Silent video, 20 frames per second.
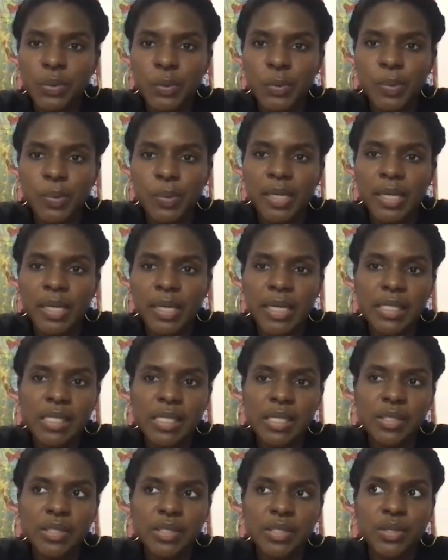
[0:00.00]
who
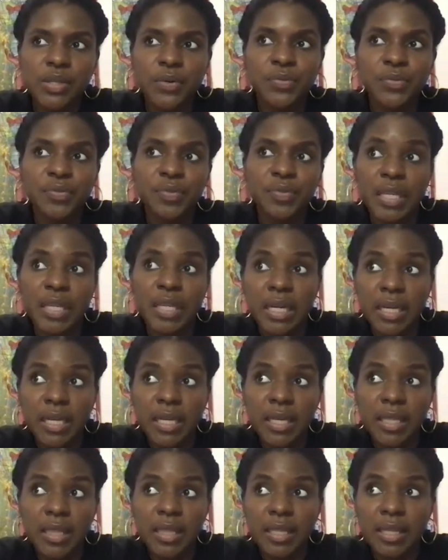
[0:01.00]
plays
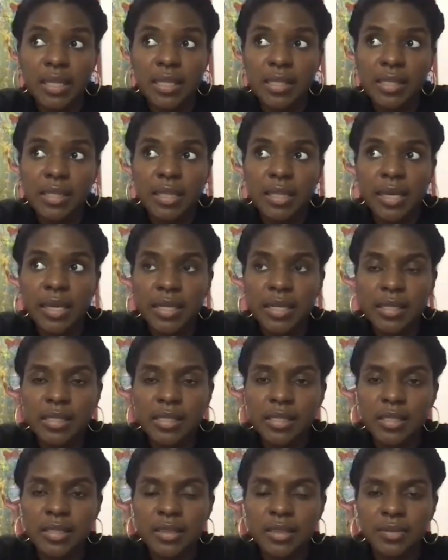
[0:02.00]
Sophia in this
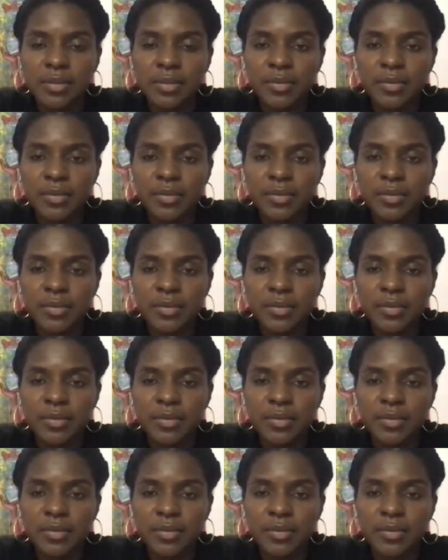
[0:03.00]
latest